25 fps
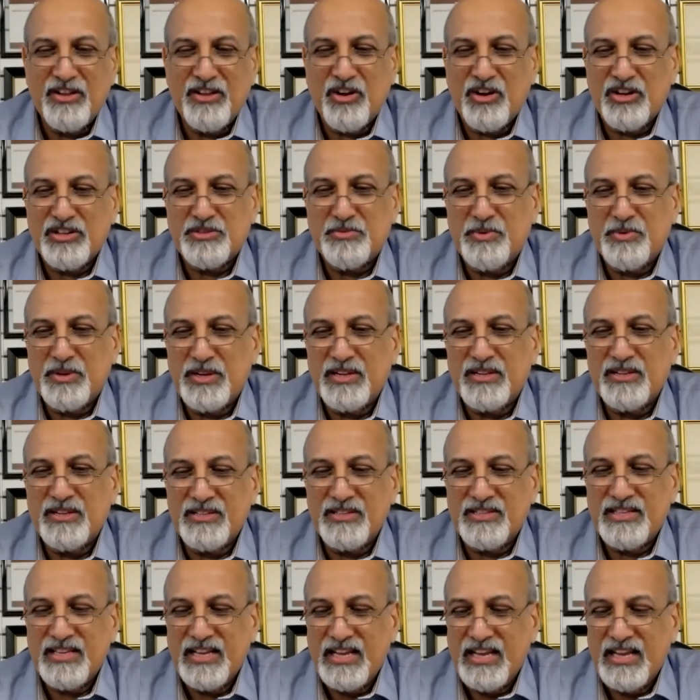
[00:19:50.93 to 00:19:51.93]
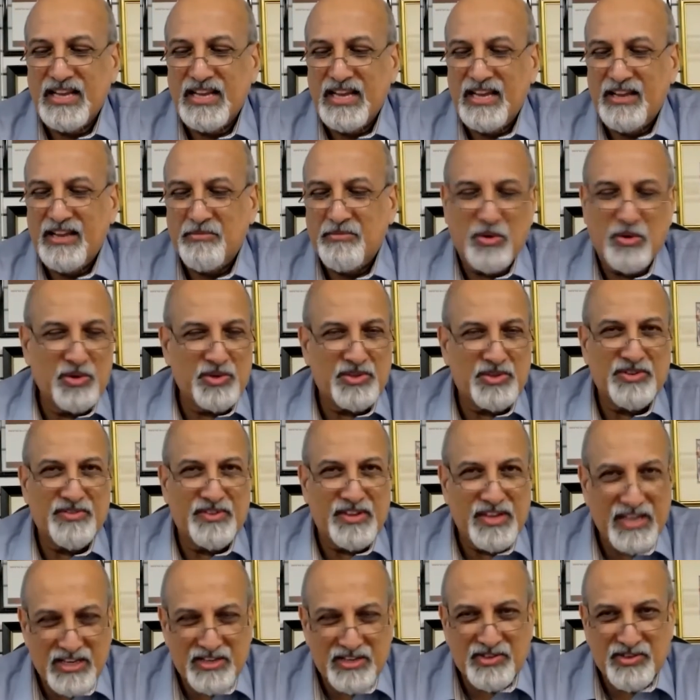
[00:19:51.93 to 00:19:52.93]
hospitals in most of the
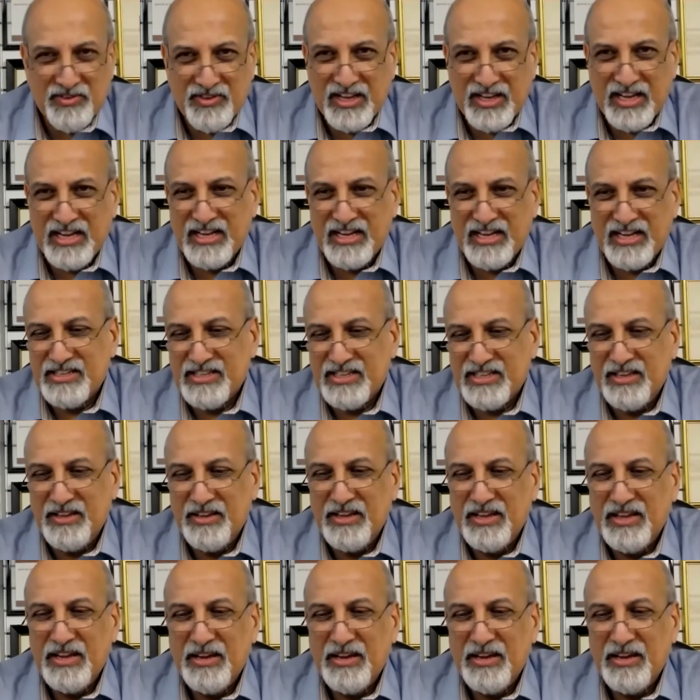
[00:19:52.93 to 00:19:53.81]
rest of the country,